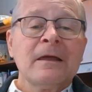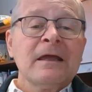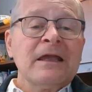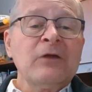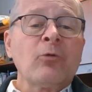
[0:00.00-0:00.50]

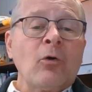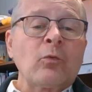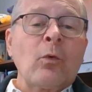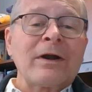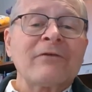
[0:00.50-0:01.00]
He
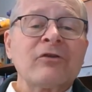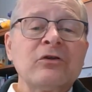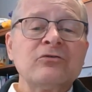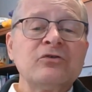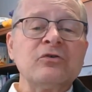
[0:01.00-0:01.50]
wrote, whatever
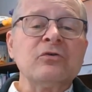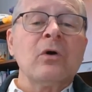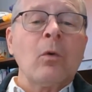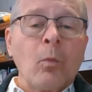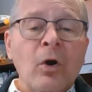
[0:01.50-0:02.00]
you
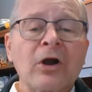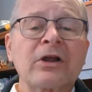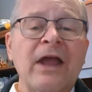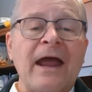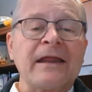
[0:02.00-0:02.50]
do,
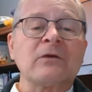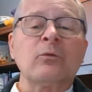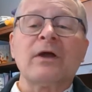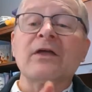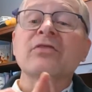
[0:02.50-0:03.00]
work at it
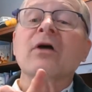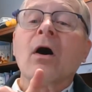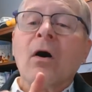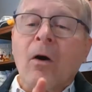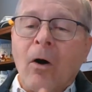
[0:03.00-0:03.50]
with
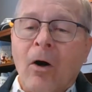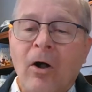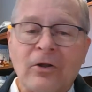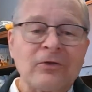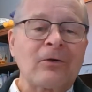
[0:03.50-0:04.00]

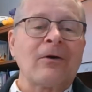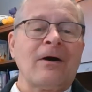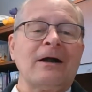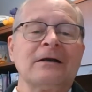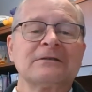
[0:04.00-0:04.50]
all your
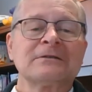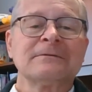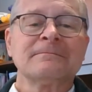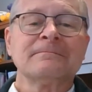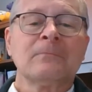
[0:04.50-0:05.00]
heart.
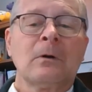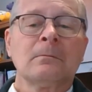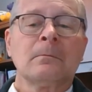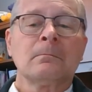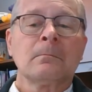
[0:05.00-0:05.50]

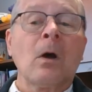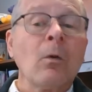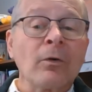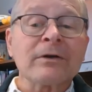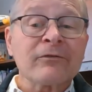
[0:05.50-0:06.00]

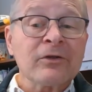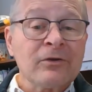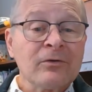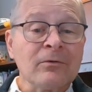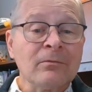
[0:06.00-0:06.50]
Whatever you
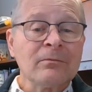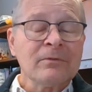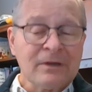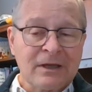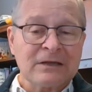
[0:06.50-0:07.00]
do,
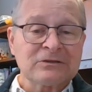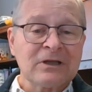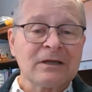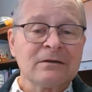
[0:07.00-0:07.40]
you catch that?